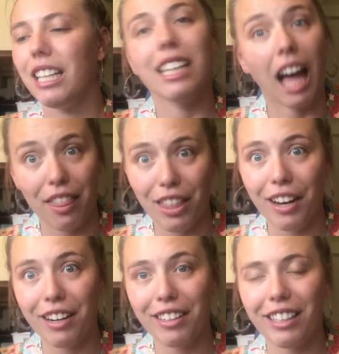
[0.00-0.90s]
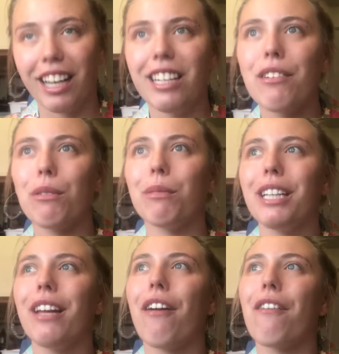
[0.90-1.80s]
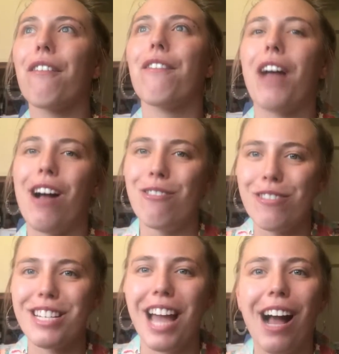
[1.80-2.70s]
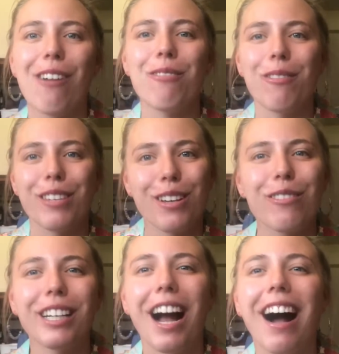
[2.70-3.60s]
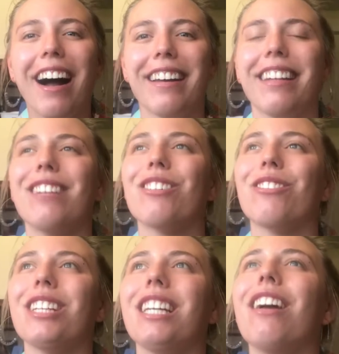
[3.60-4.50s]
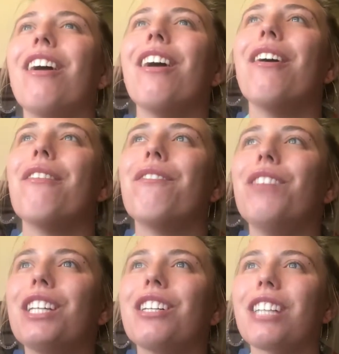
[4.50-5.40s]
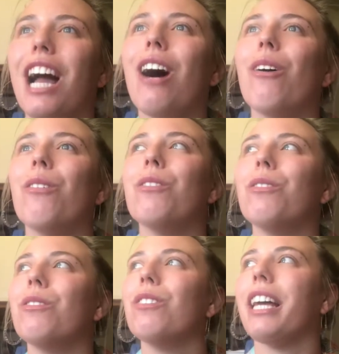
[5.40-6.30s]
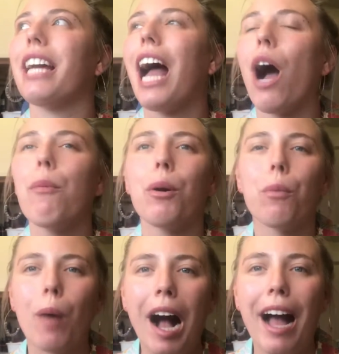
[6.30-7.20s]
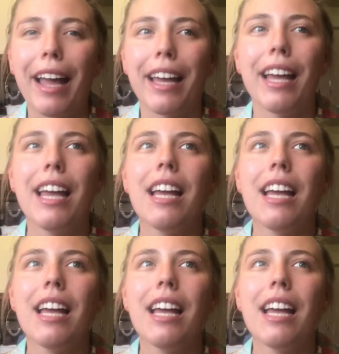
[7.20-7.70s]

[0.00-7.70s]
got there. Like, I never really found out what was going on. I never really figured out like how or why.